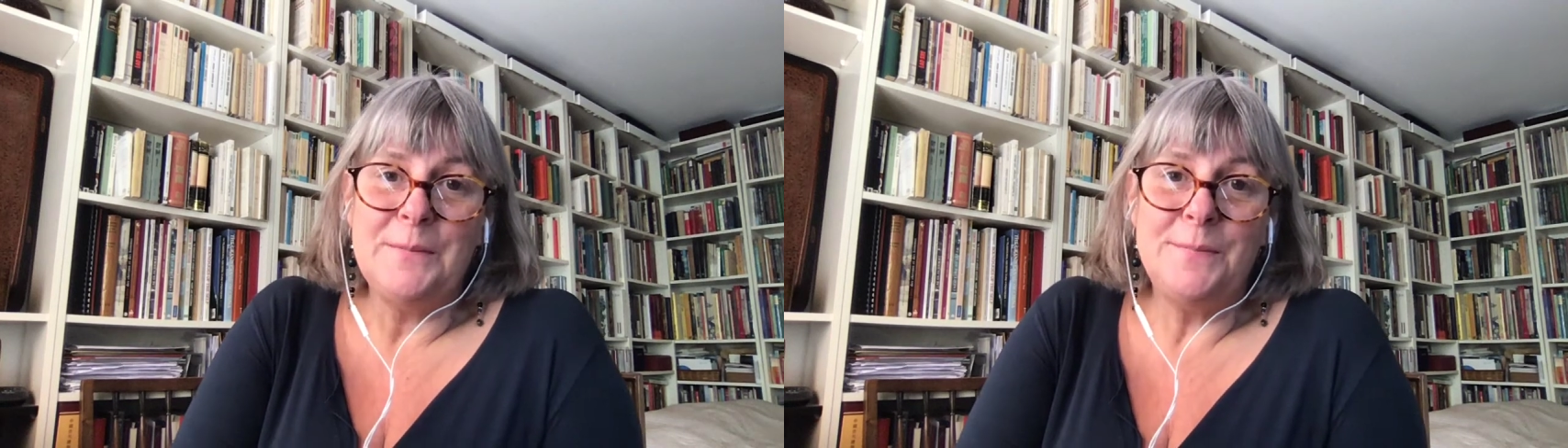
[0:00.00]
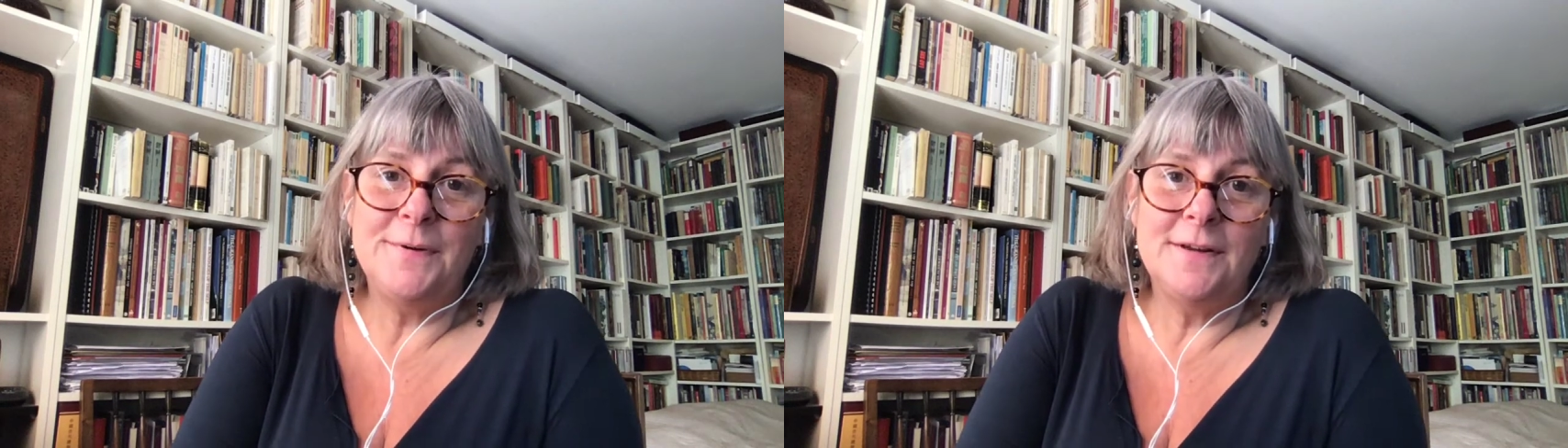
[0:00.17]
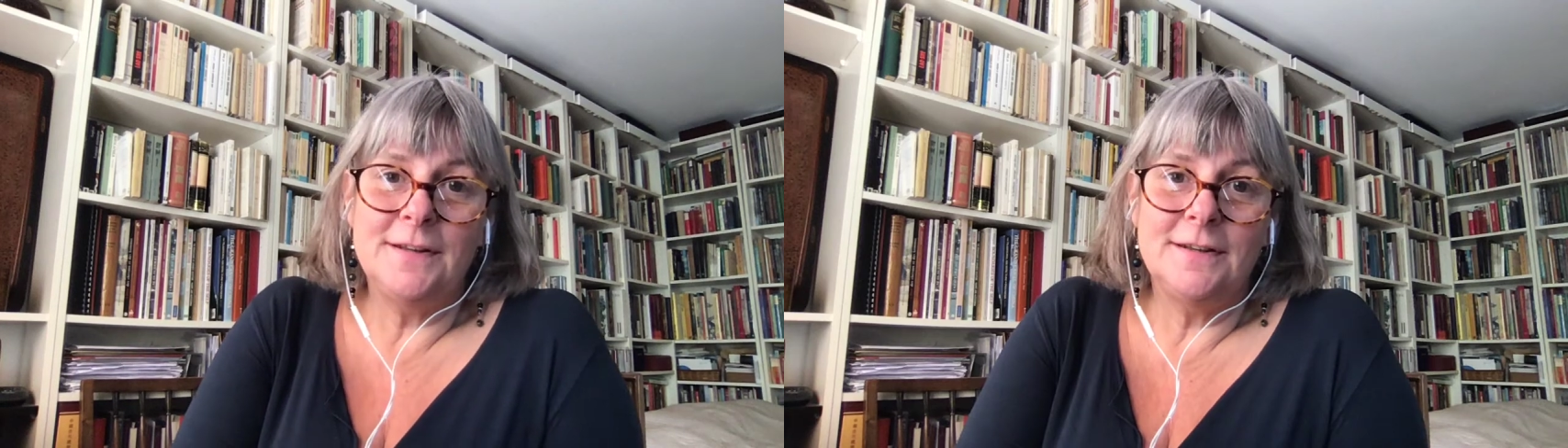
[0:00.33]

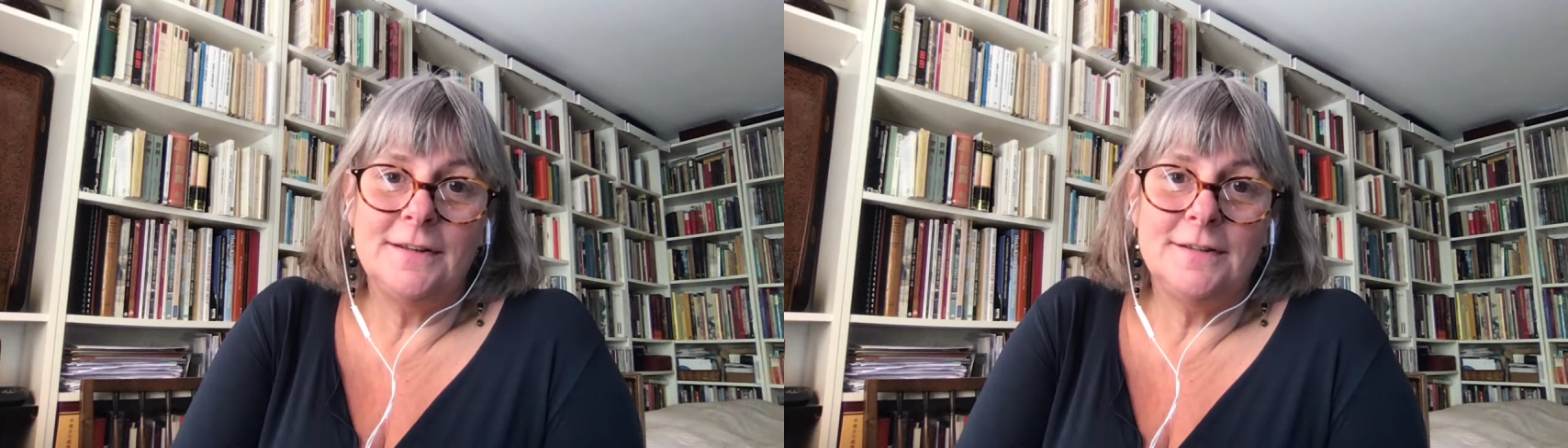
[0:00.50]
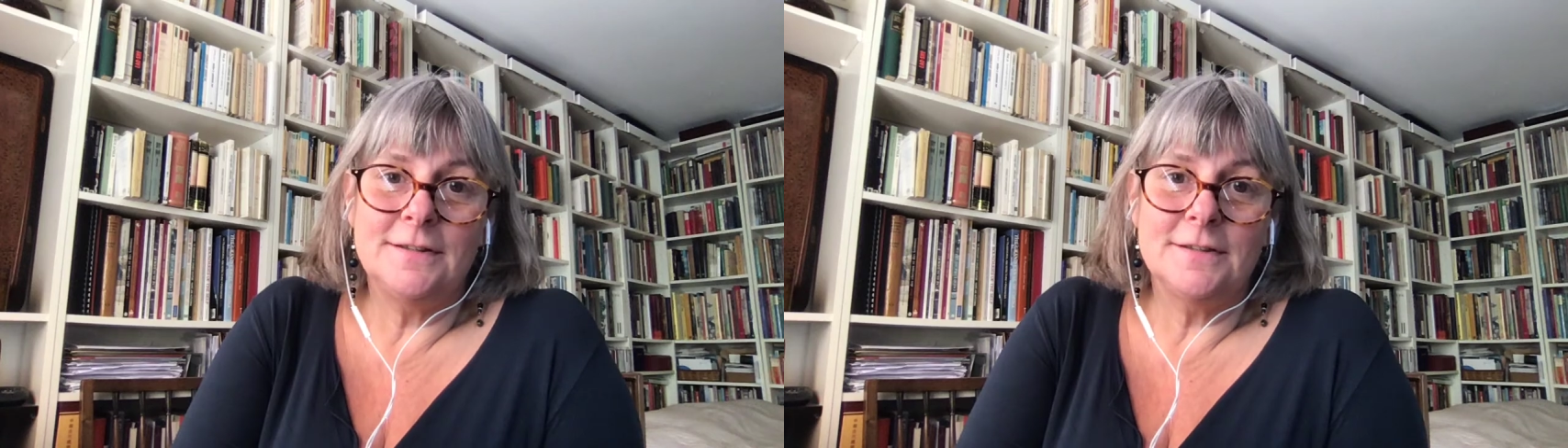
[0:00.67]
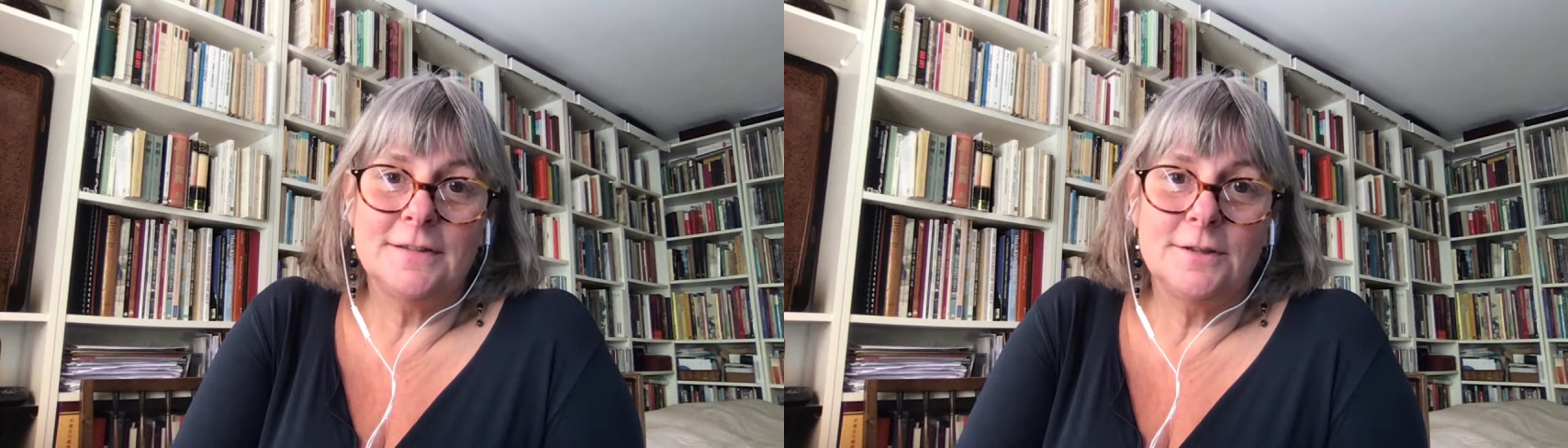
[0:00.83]
But
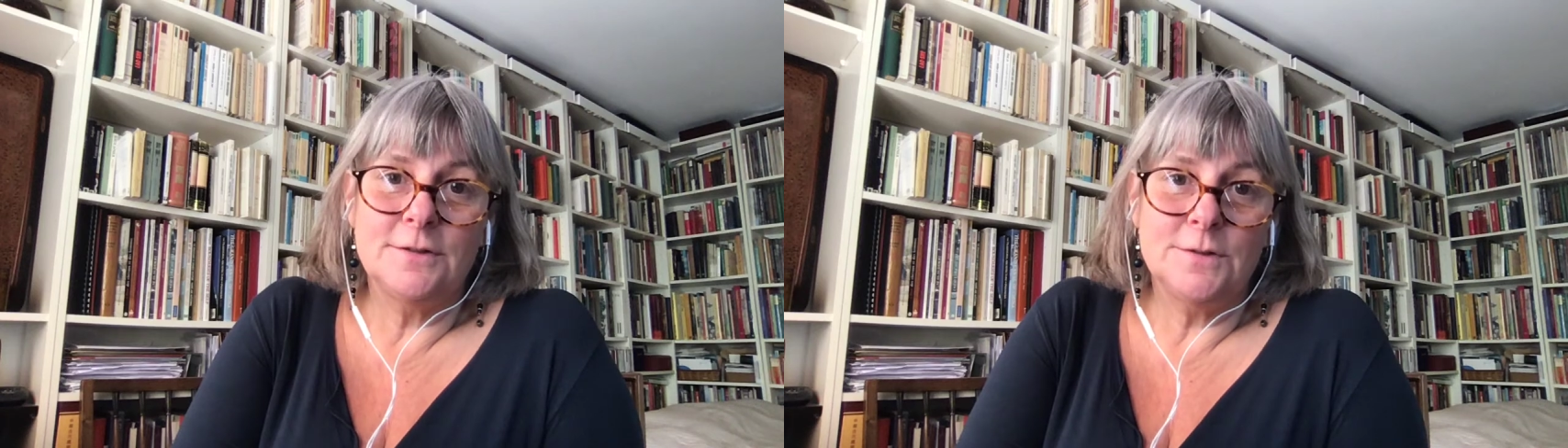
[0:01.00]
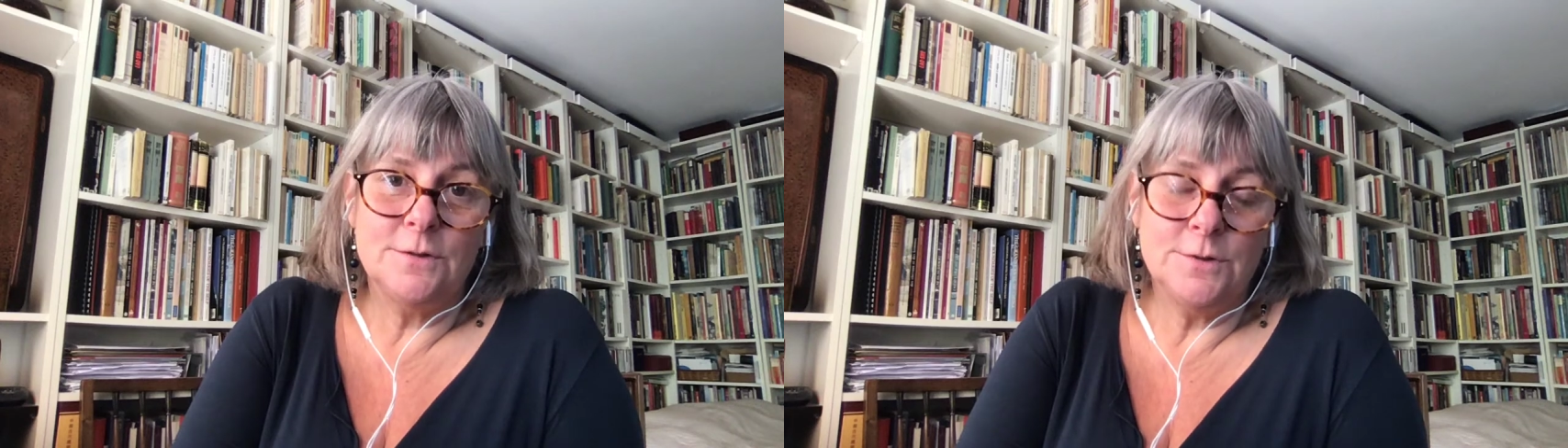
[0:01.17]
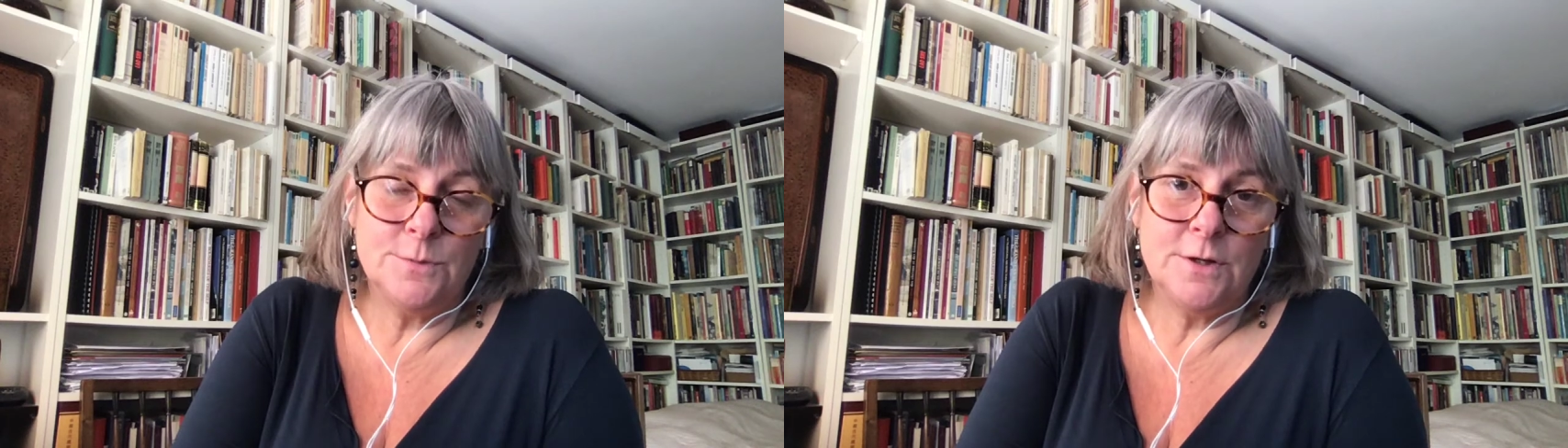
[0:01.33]
so as
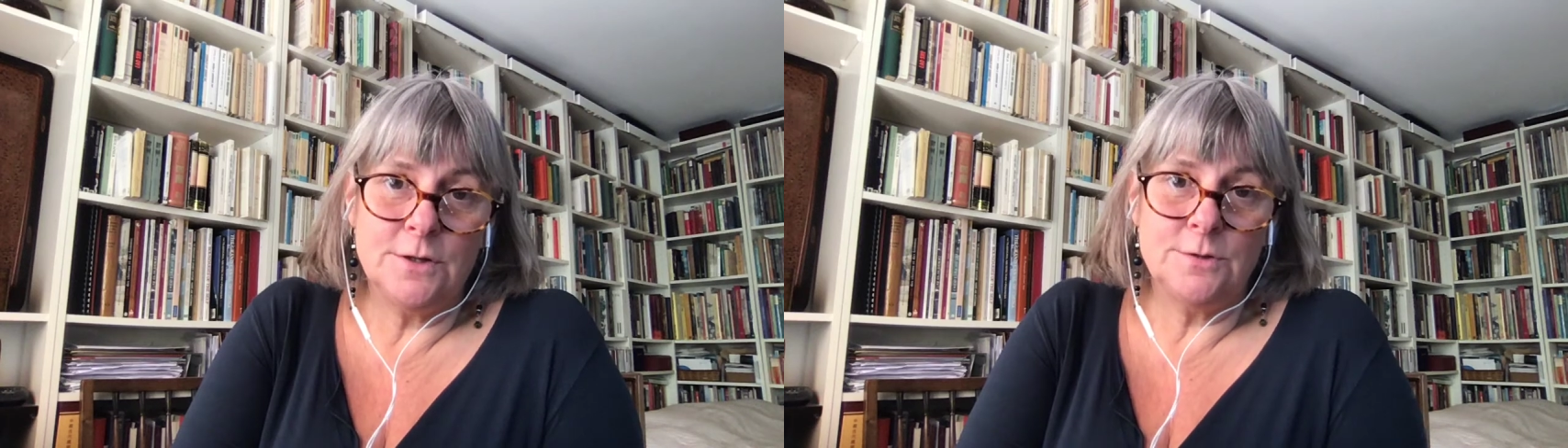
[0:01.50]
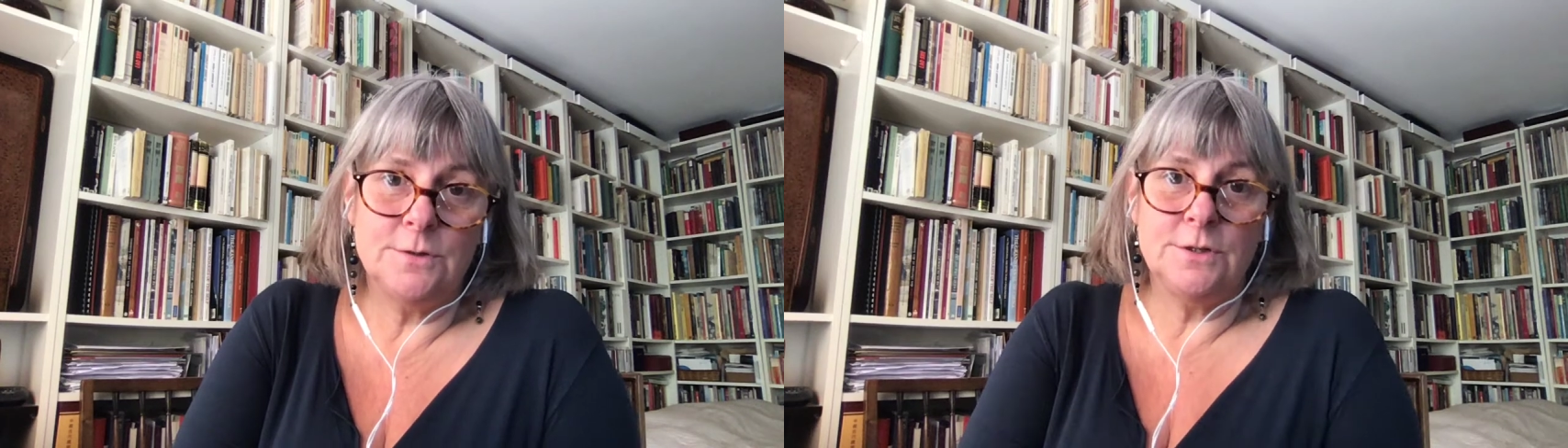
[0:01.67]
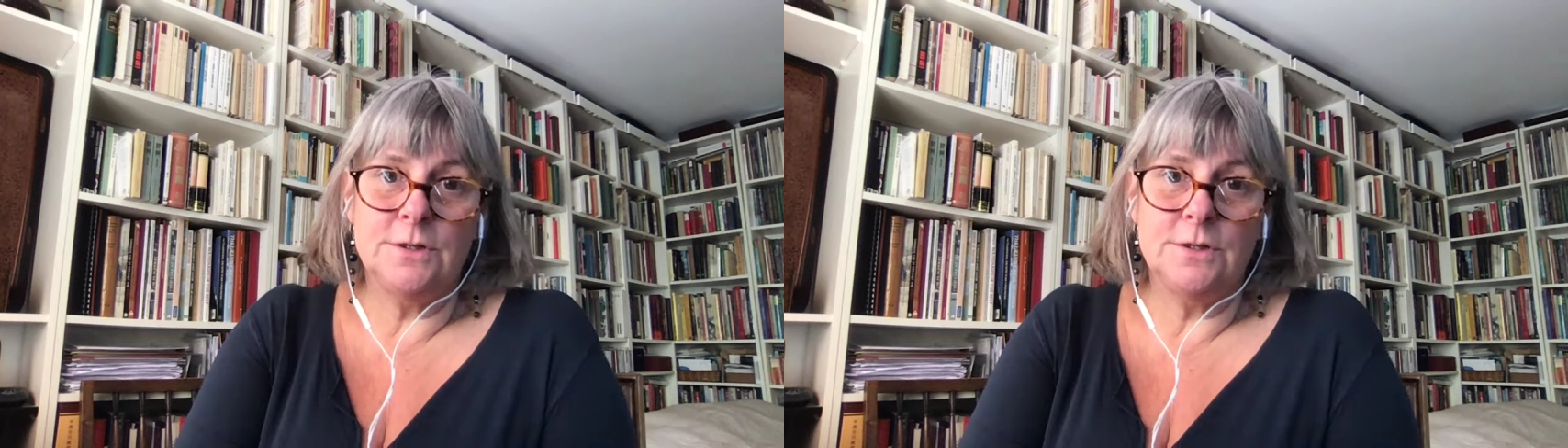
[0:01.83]
soon as we go to